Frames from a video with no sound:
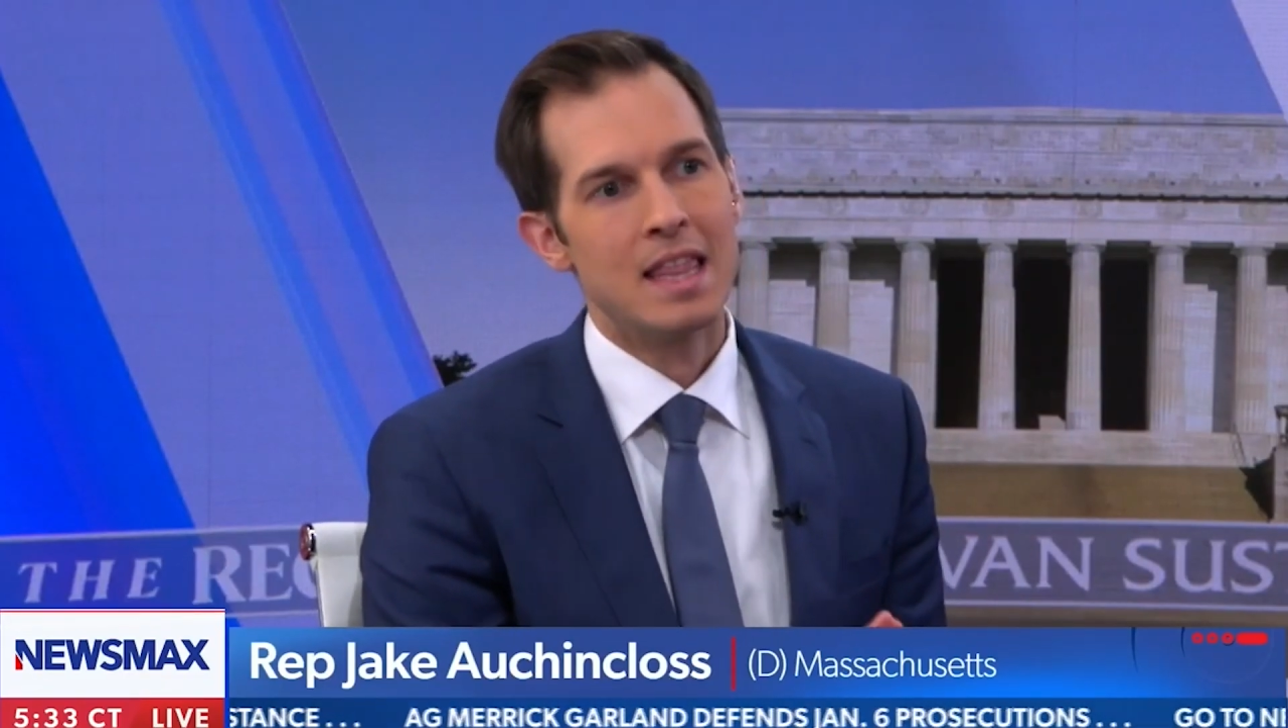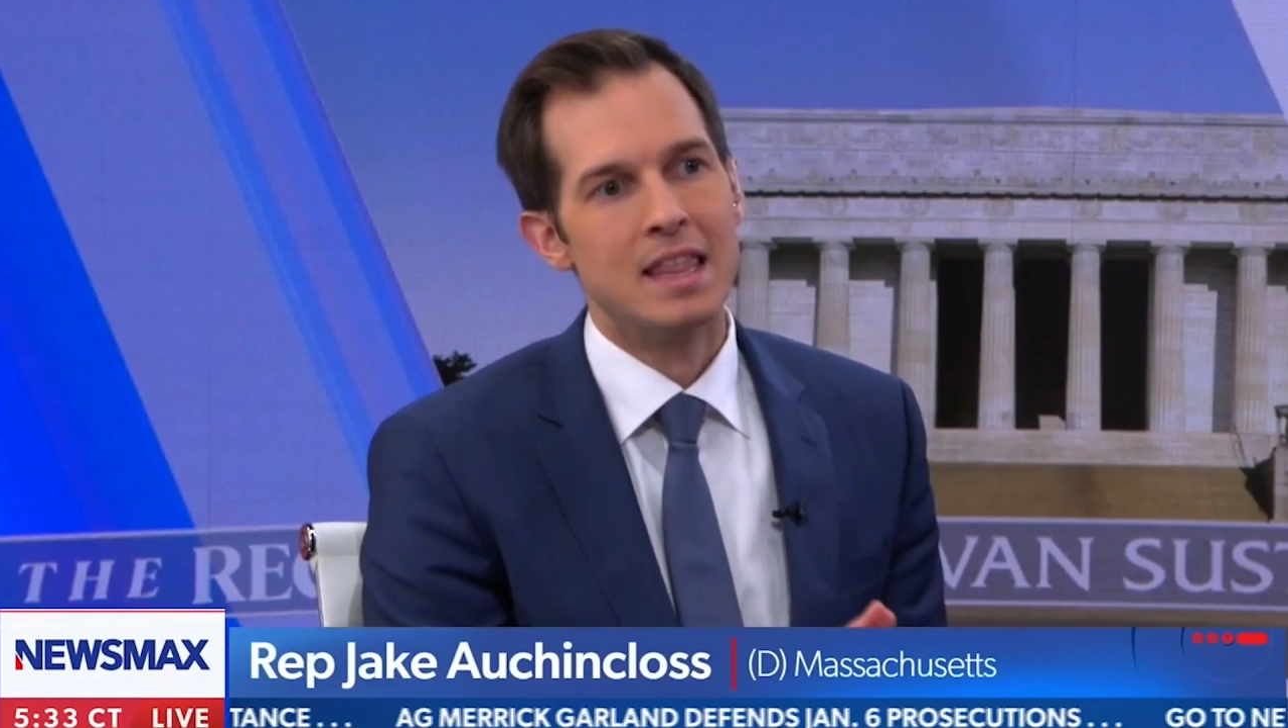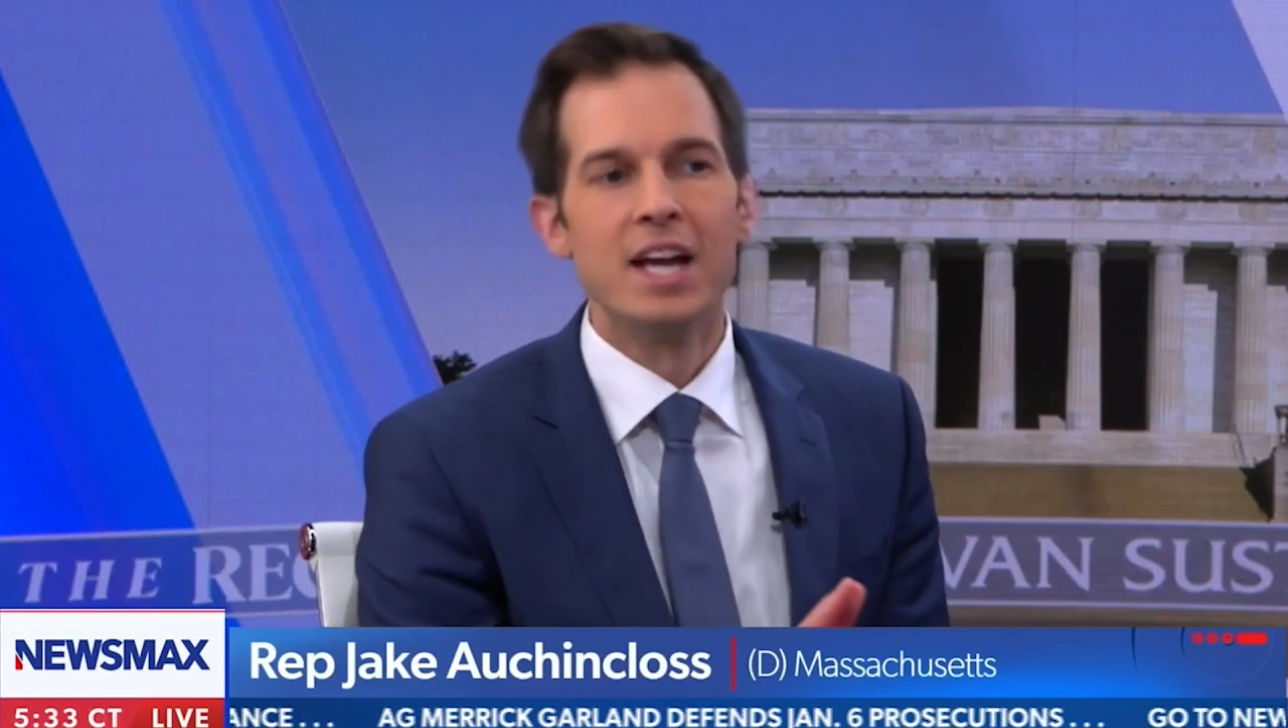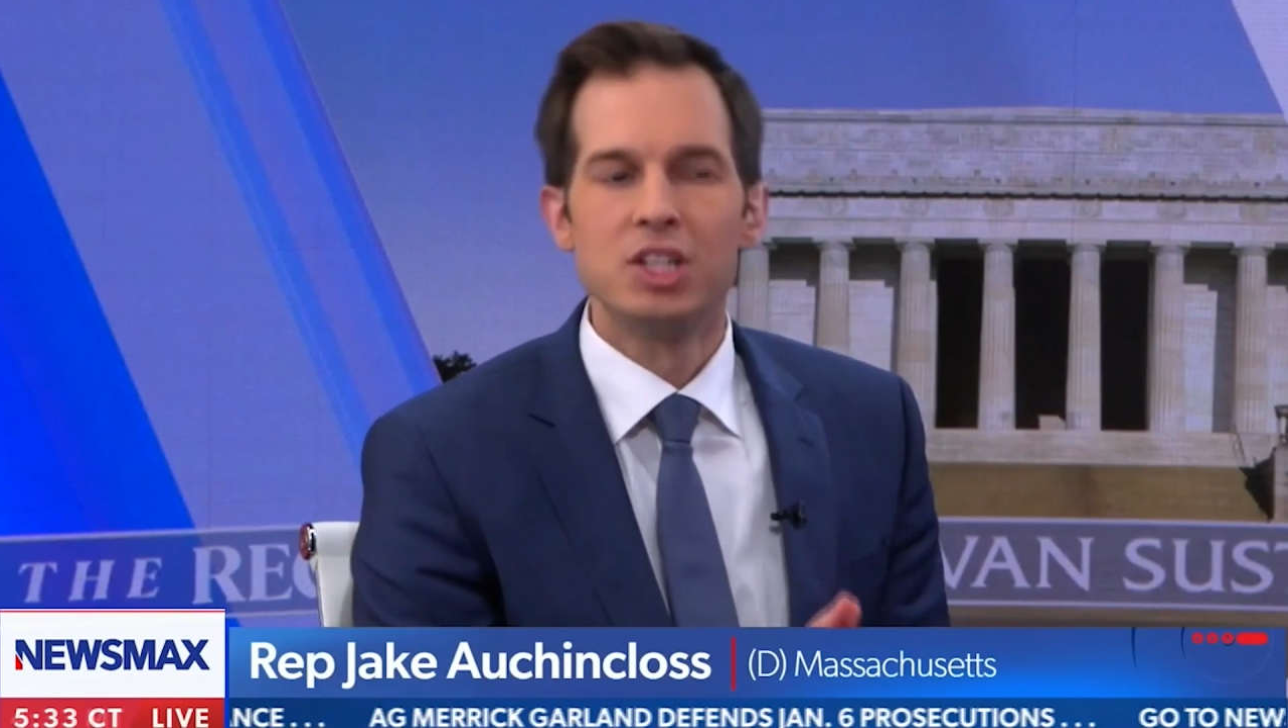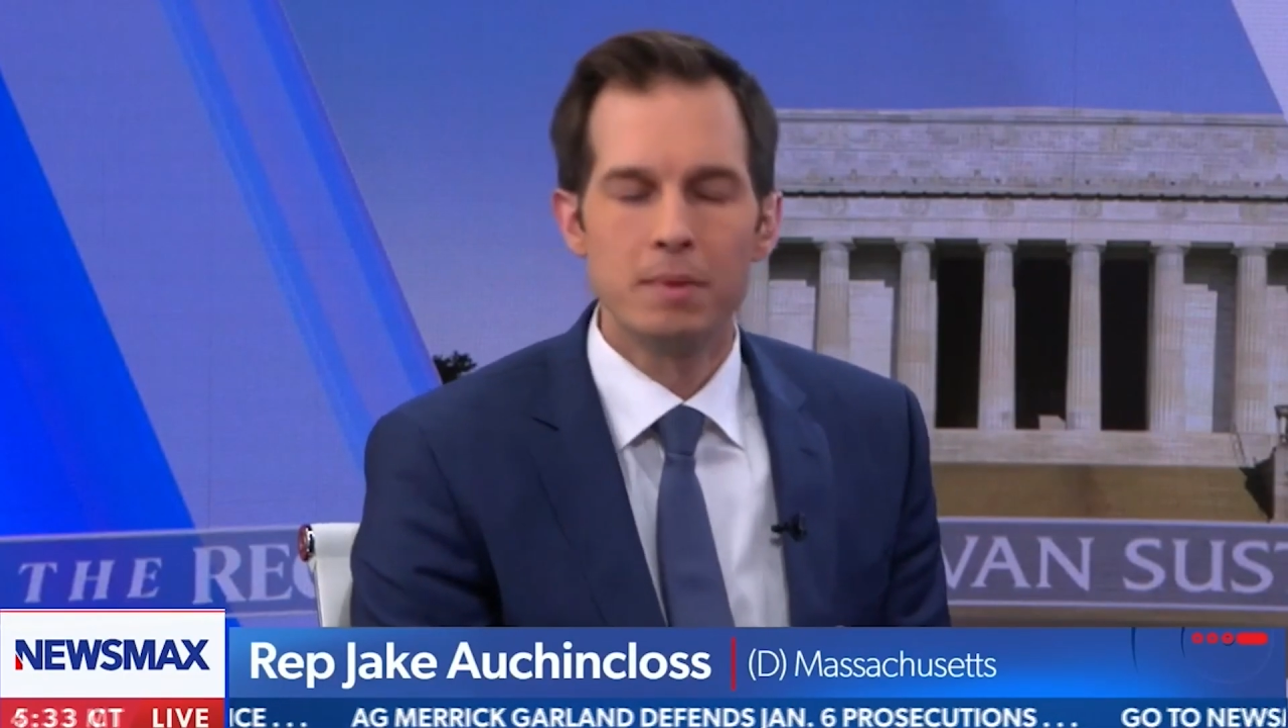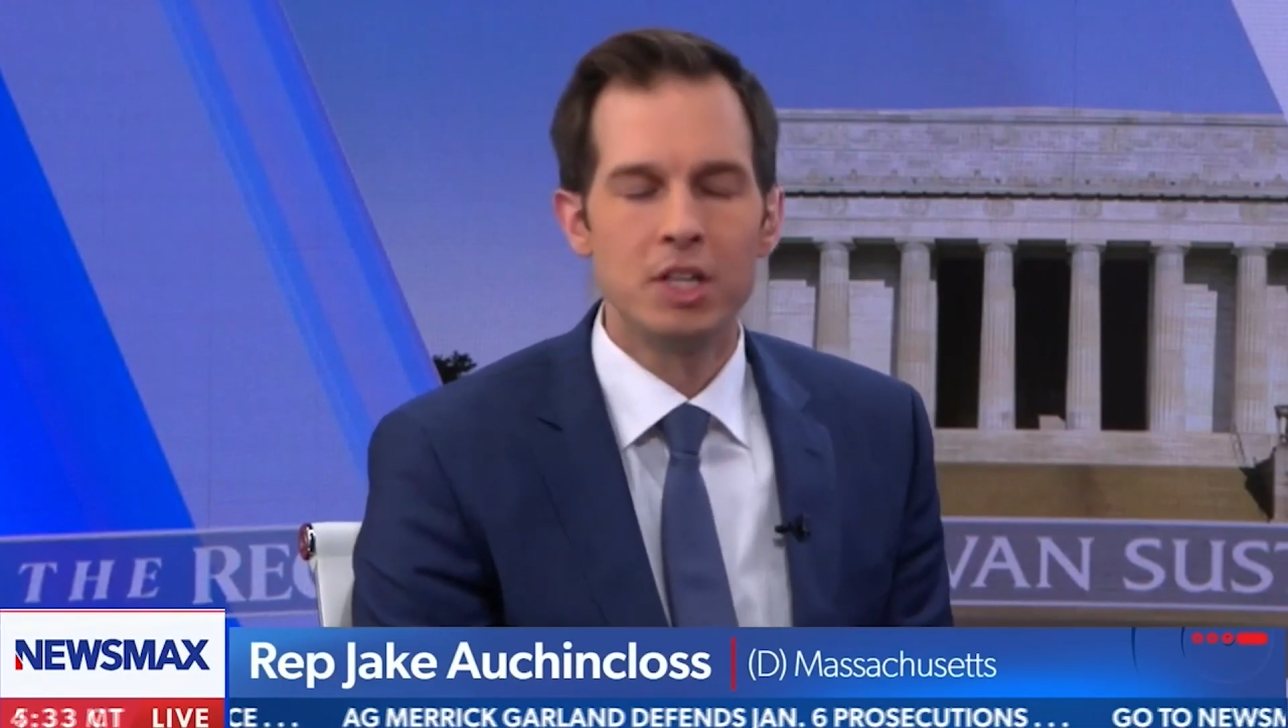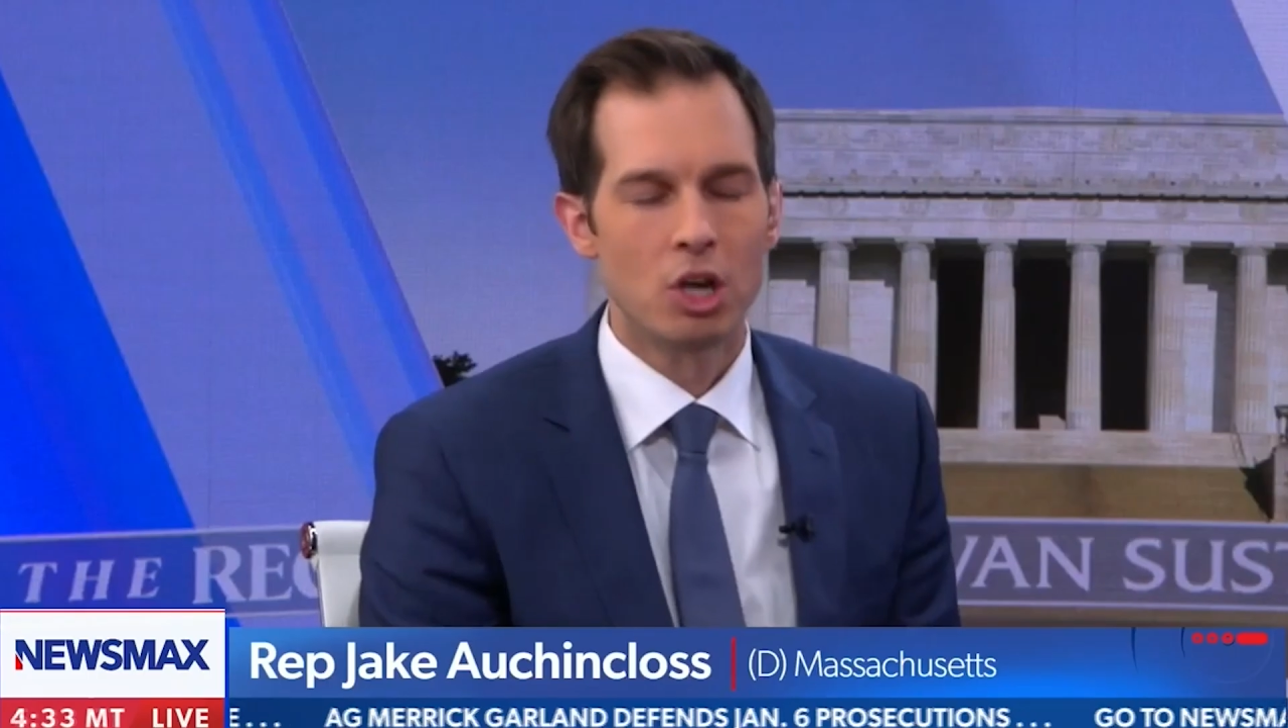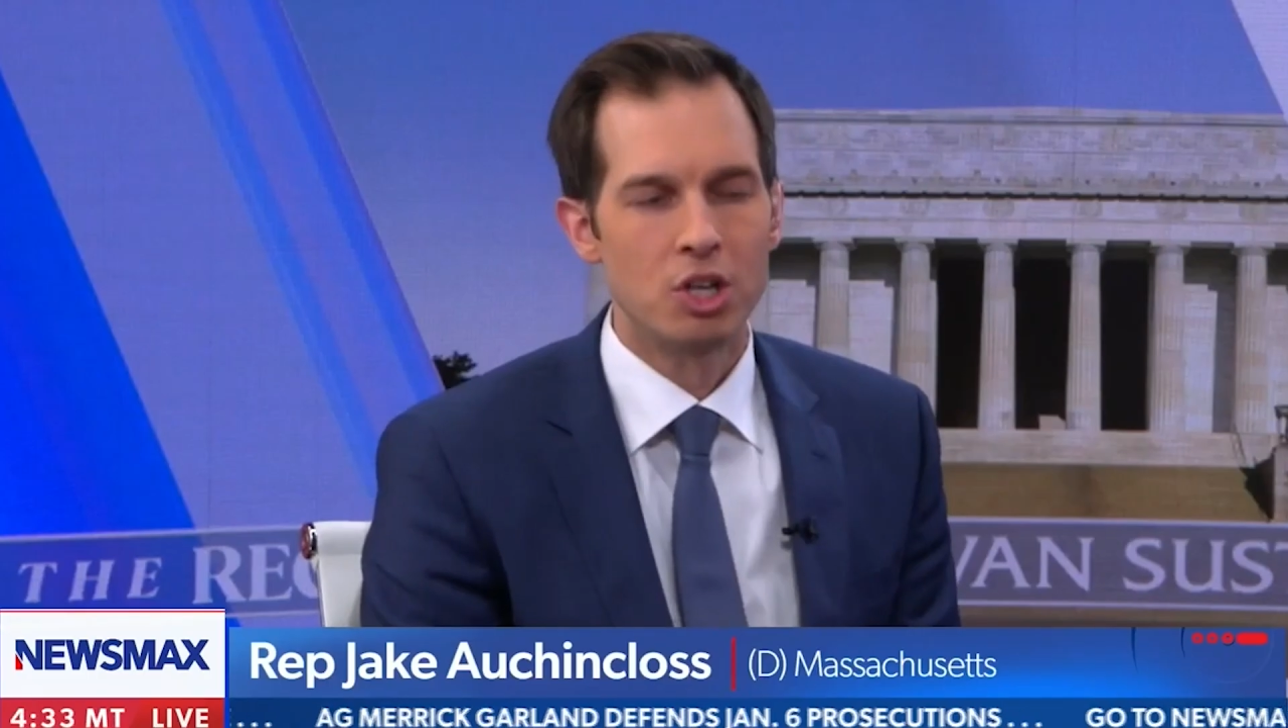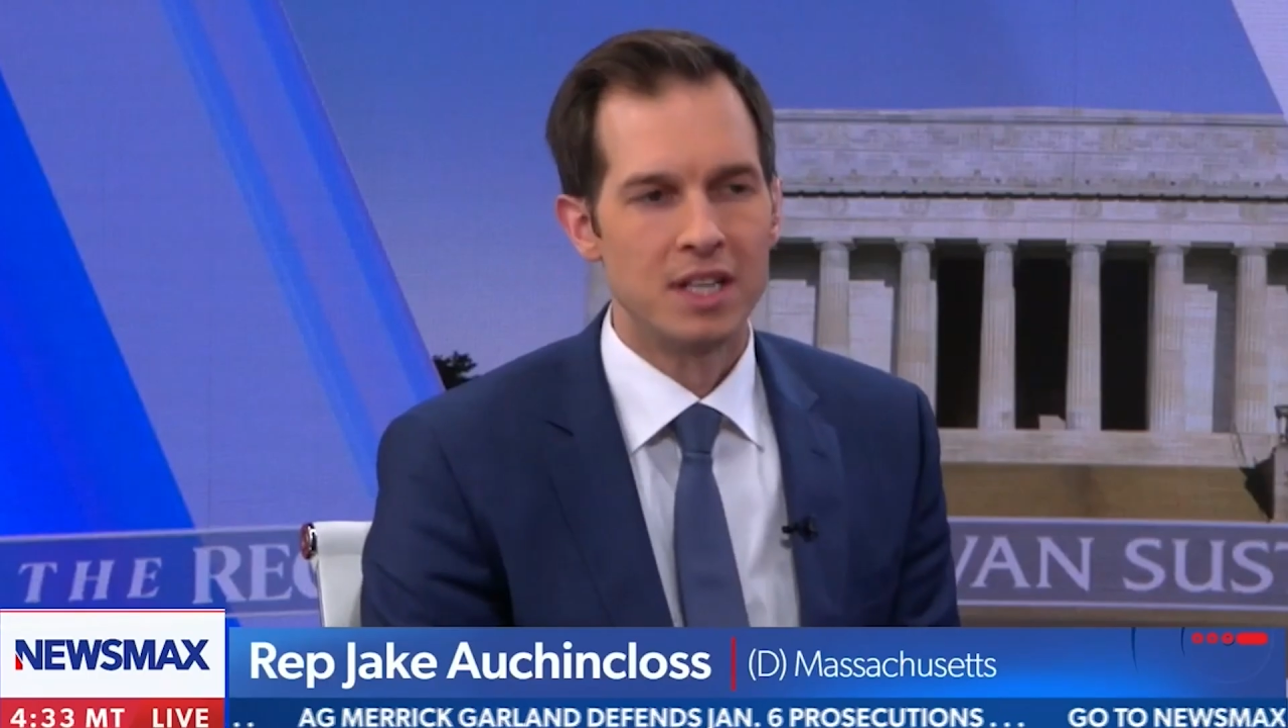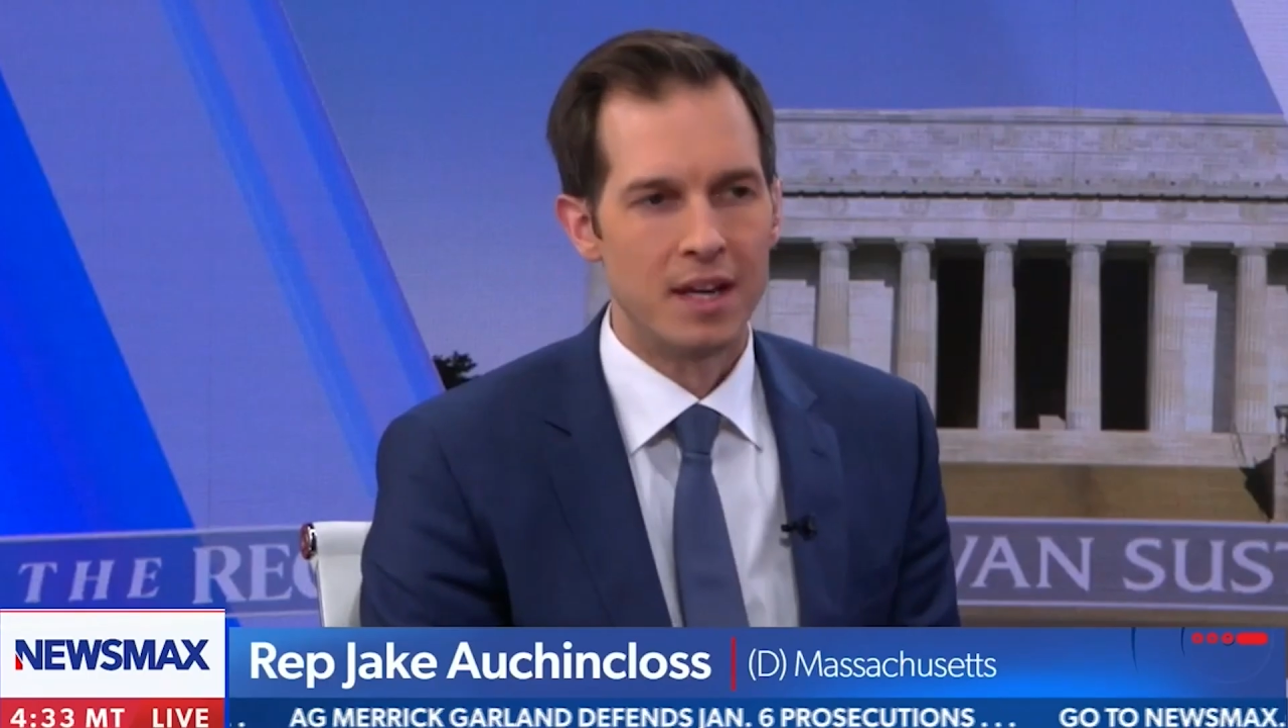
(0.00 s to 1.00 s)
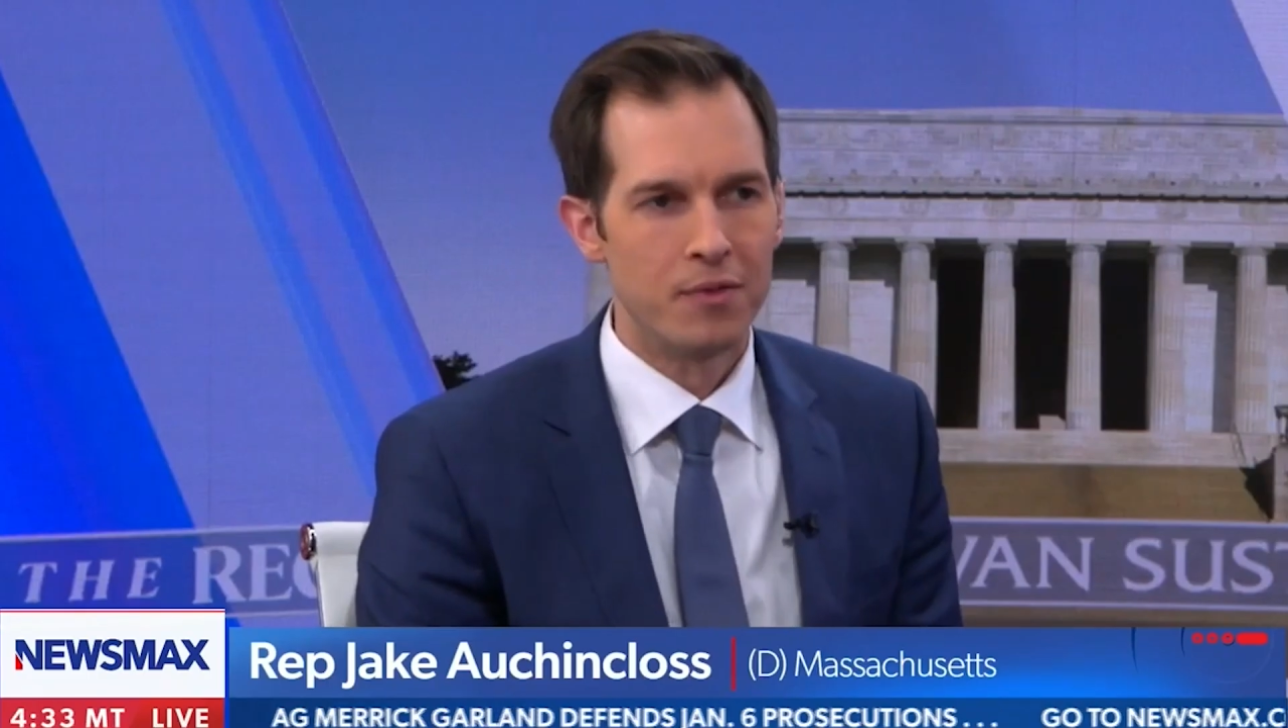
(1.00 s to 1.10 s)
They should be charging